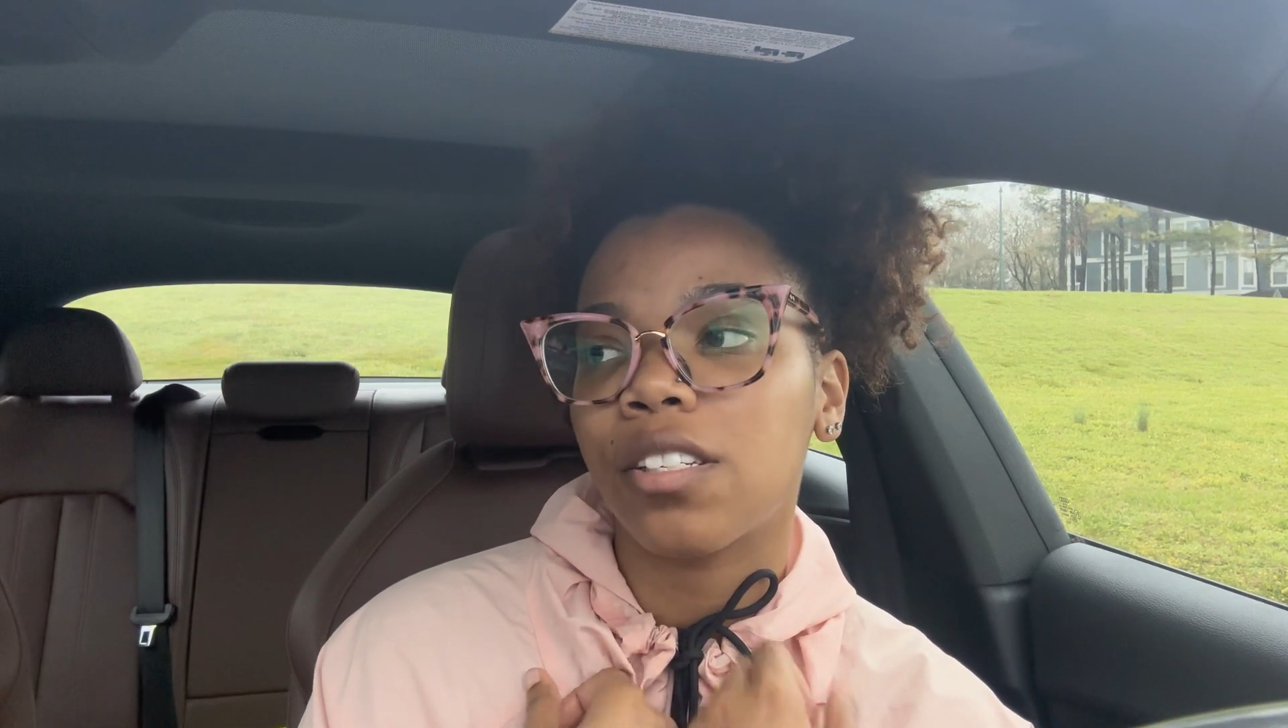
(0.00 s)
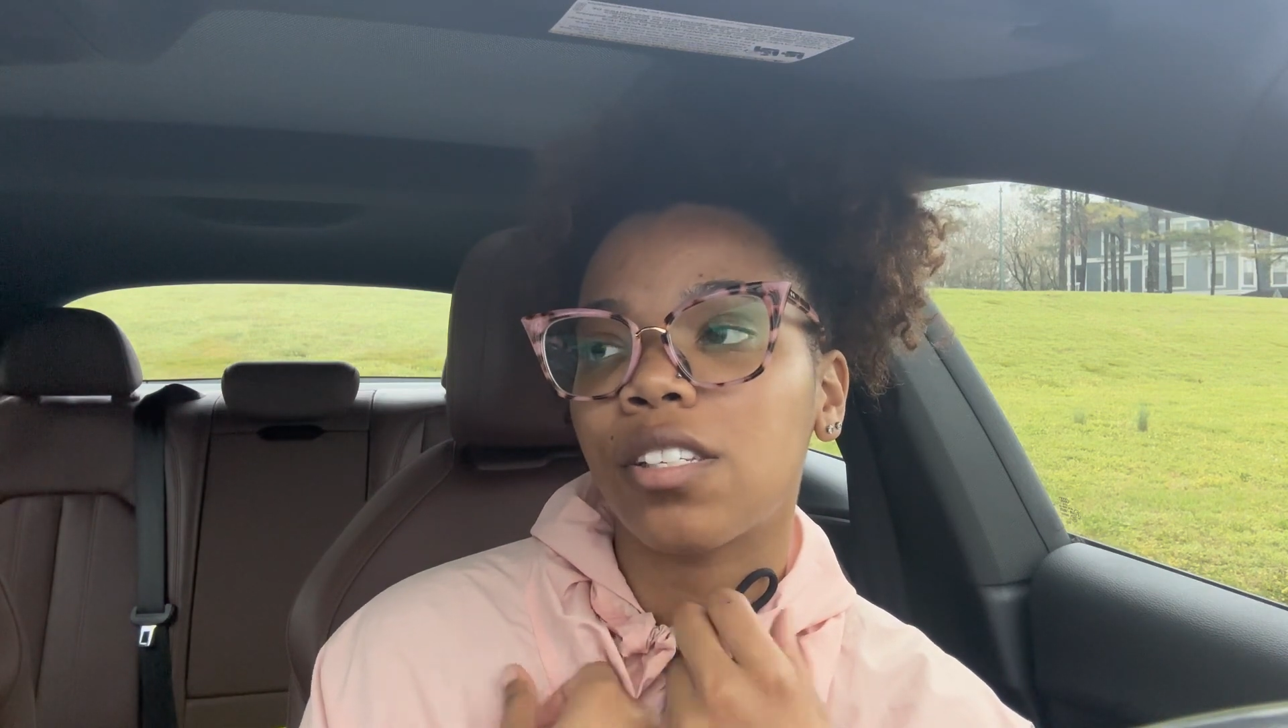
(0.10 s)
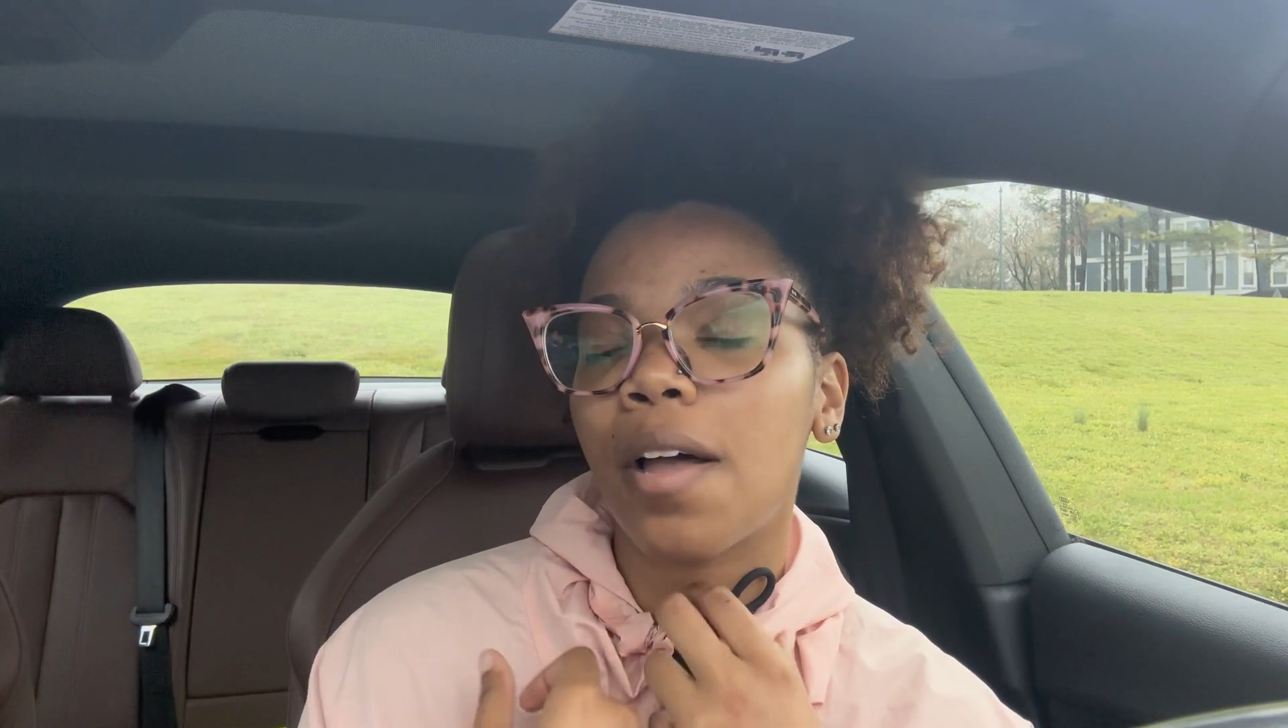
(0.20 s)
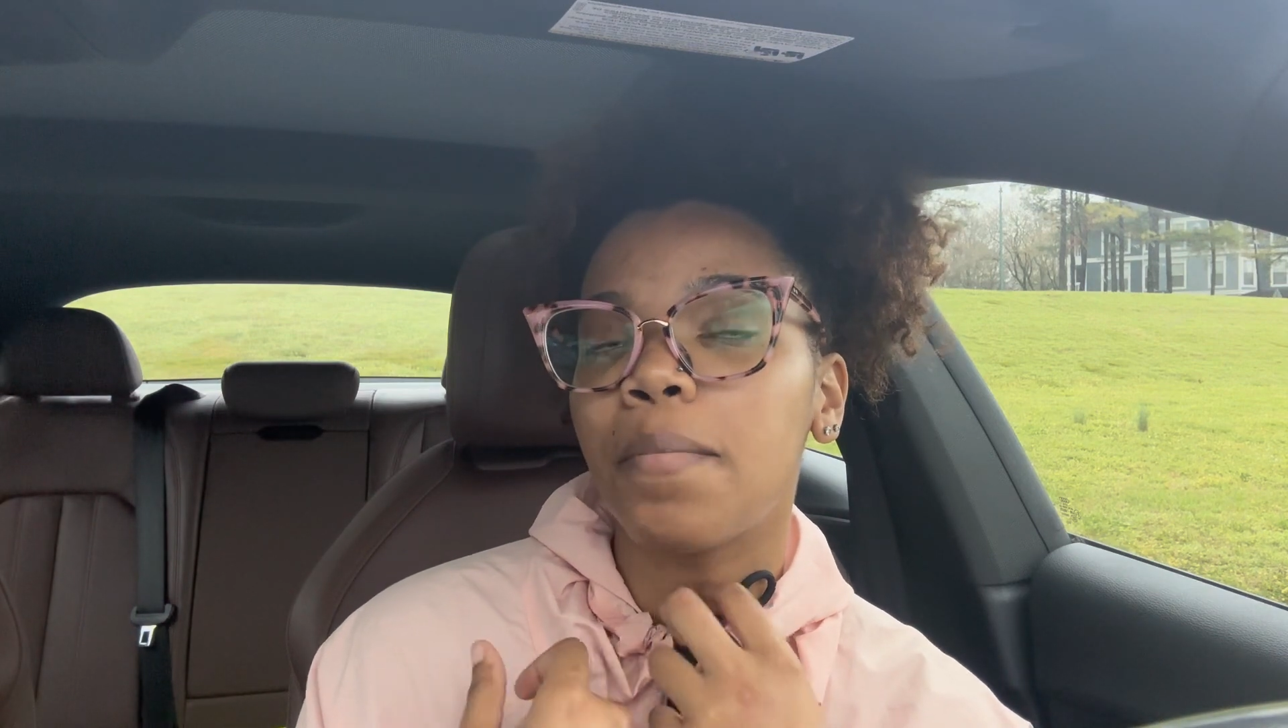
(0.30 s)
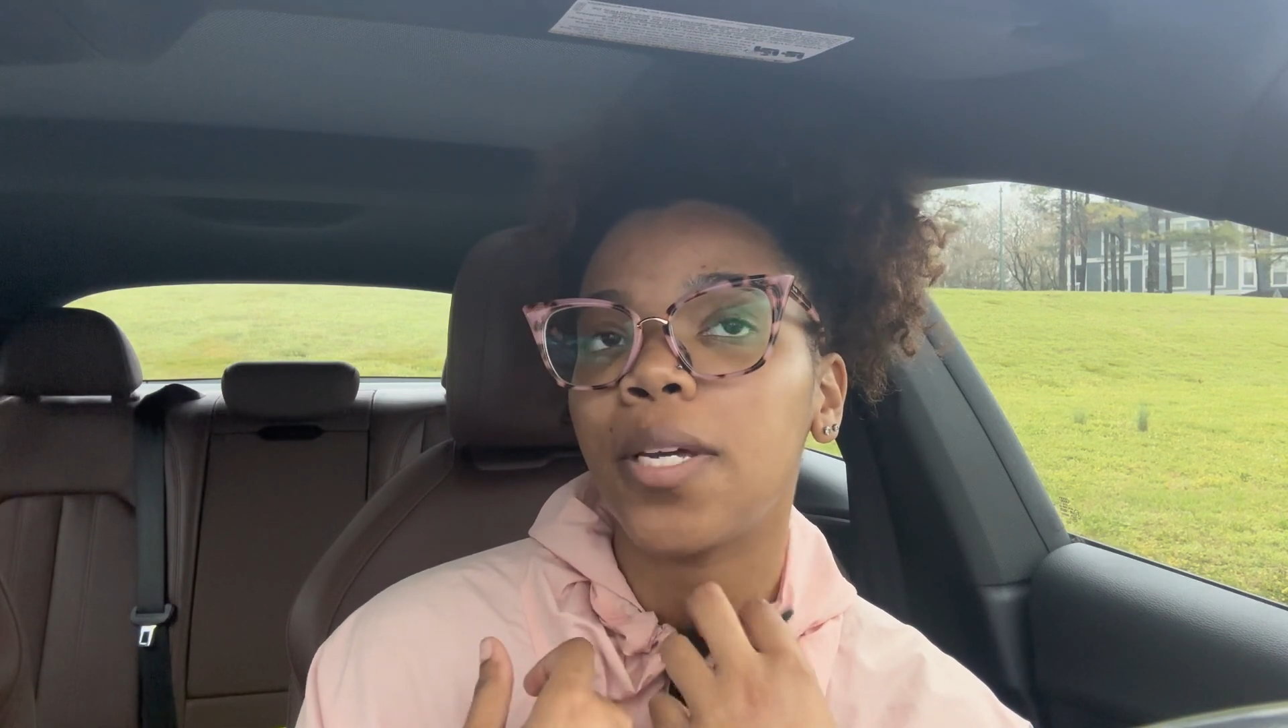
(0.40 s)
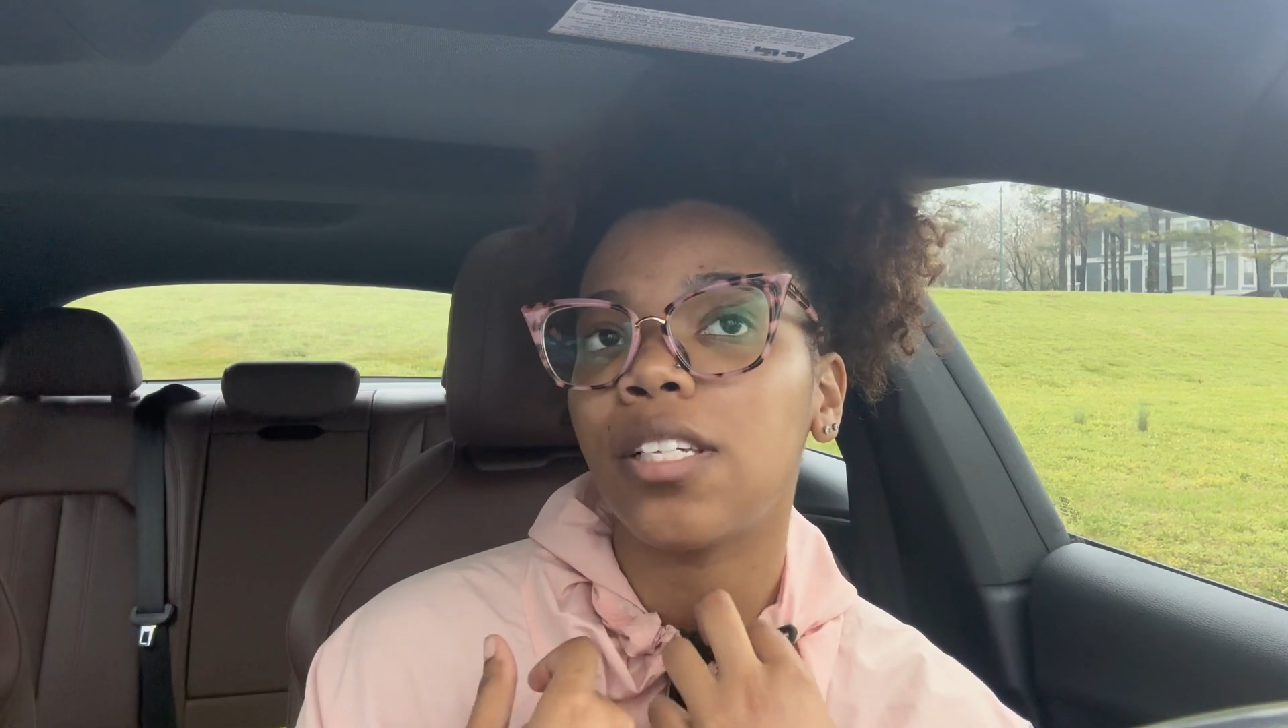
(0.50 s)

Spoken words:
stop